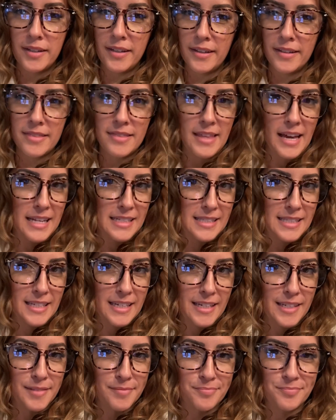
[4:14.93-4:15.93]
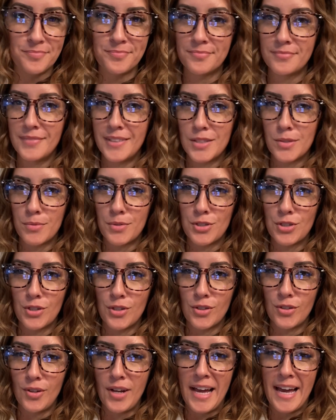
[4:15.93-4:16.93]
That's it. That's what your
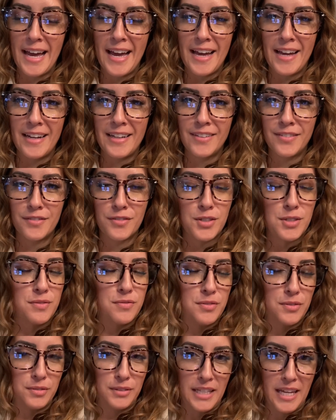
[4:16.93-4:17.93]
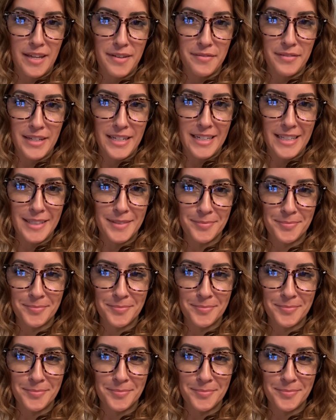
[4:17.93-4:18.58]
girl had for a full day of eating.